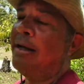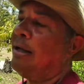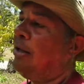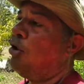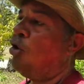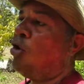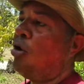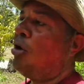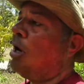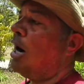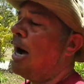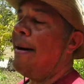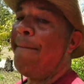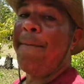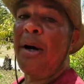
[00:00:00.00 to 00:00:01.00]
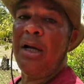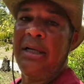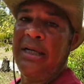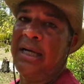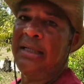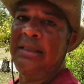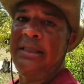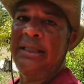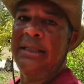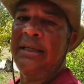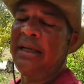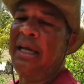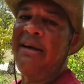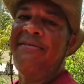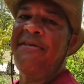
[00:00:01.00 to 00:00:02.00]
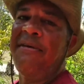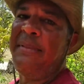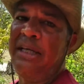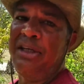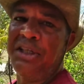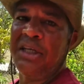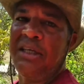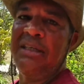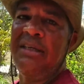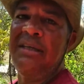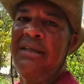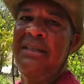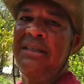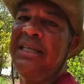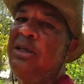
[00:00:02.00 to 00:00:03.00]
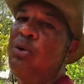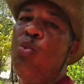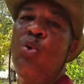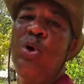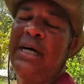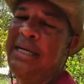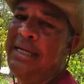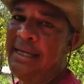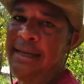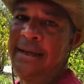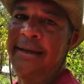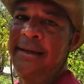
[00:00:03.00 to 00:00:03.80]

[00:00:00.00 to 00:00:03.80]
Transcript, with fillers: your abundant information to the world,